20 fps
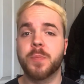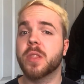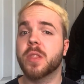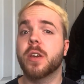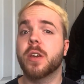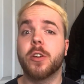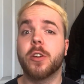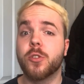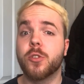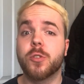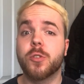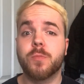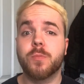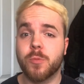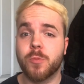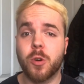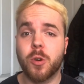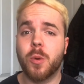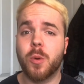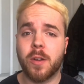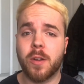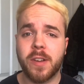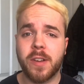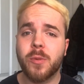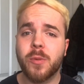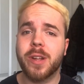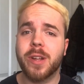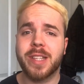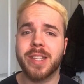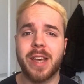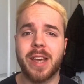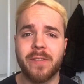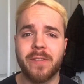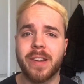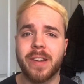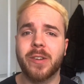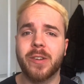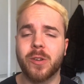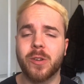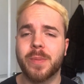And don't worry, we're definitely
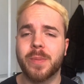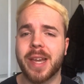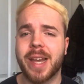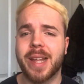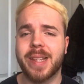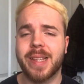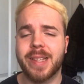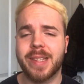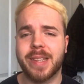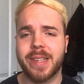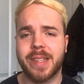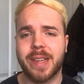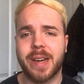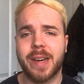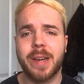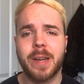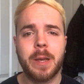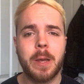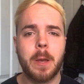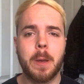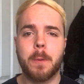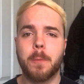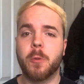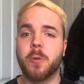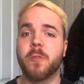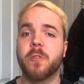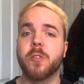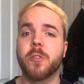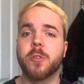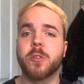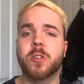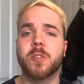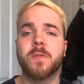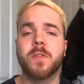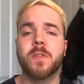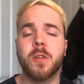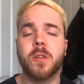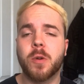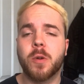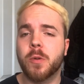going to be getting into that. But for those of
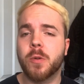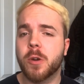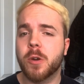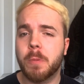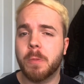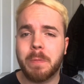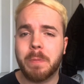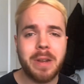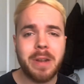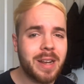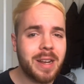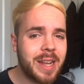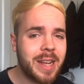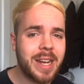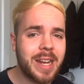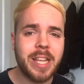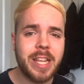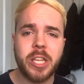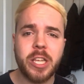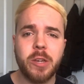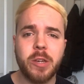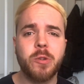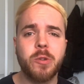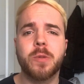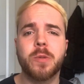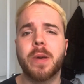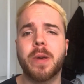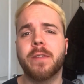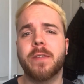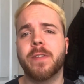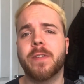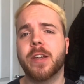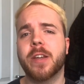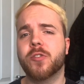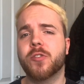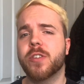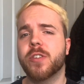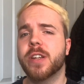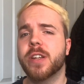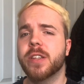you who are completely new to Betfair
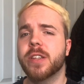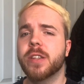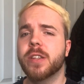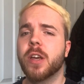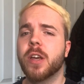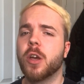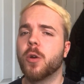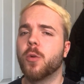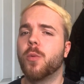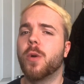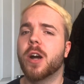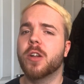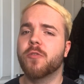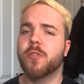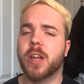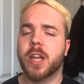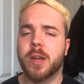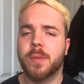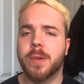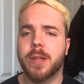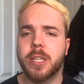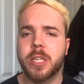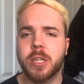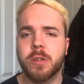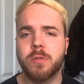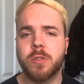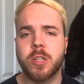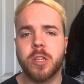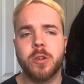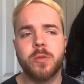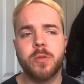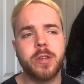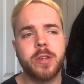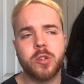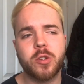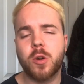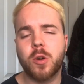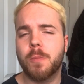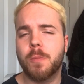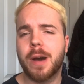trading, what I'd recommend you do is
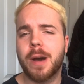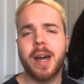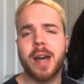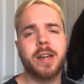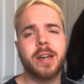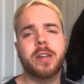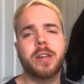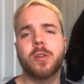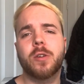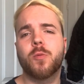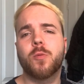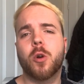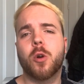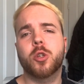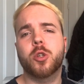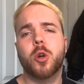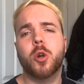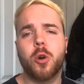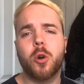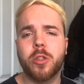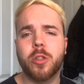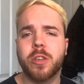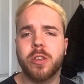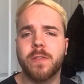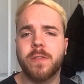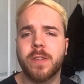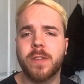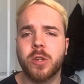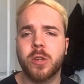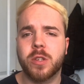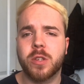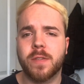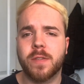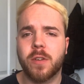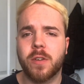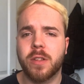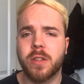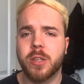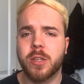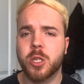go back and watch all the other videos I've got
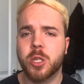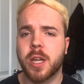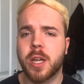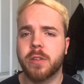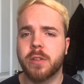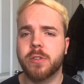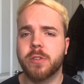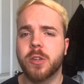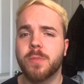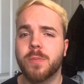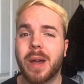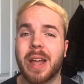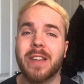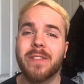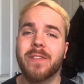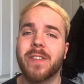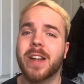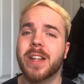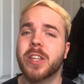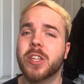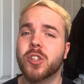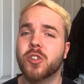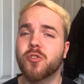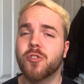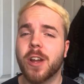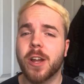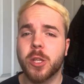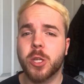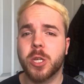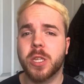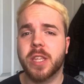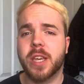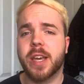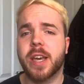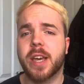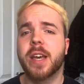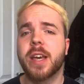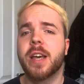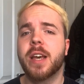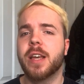on this channel. You might find a strategy
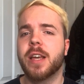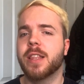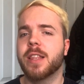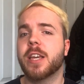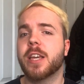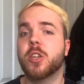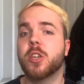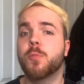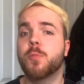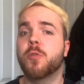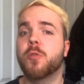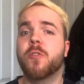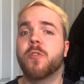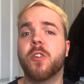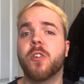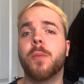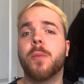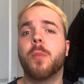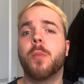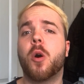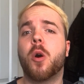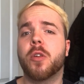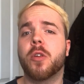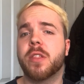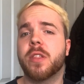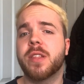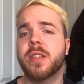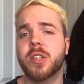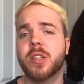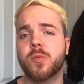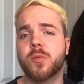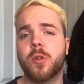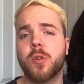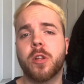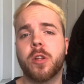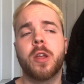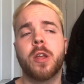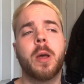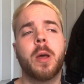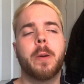there that you prefer more than this one,
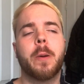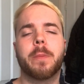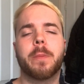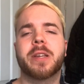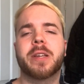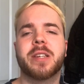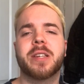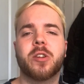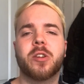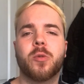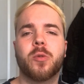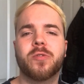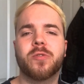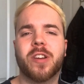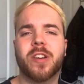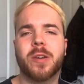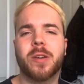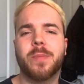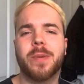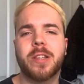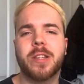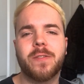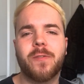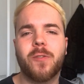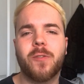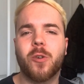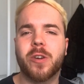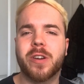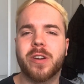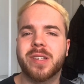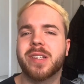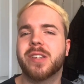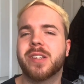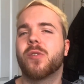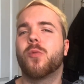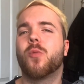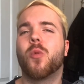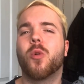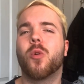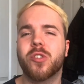because I'd always recommend you focusing
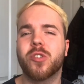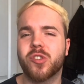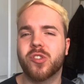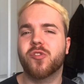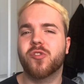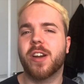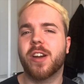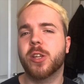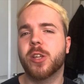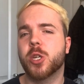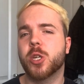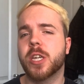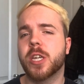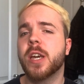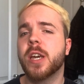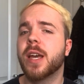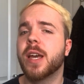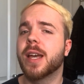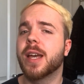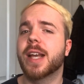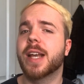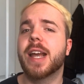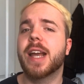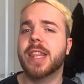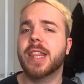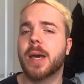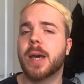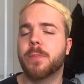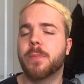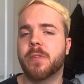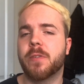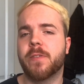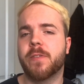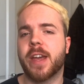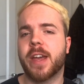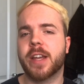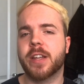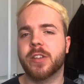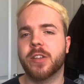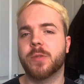on one strategy, get that
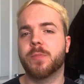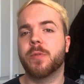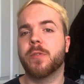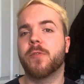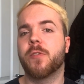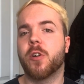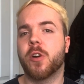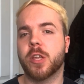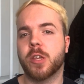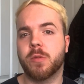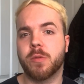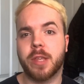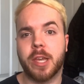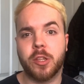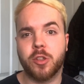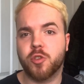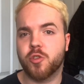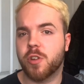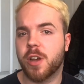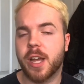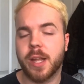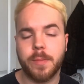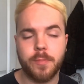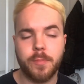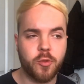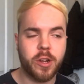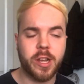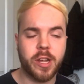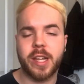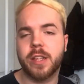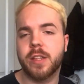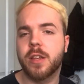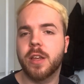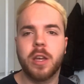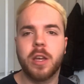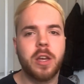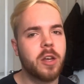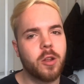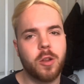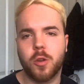perfected before you then try and bring in
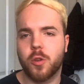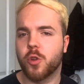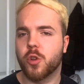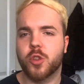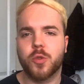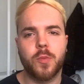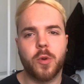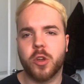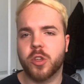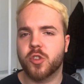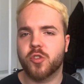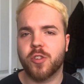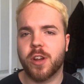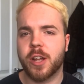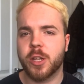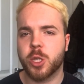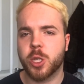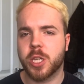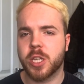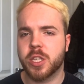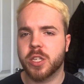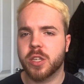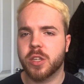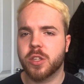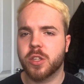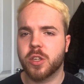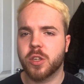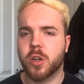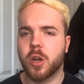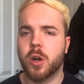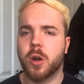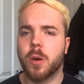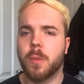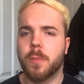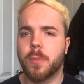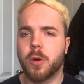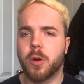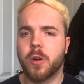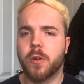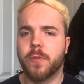loads more strategies to your
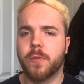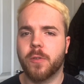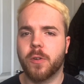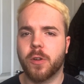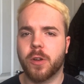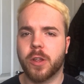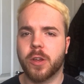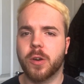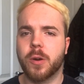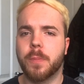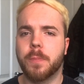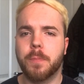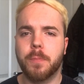portfolio.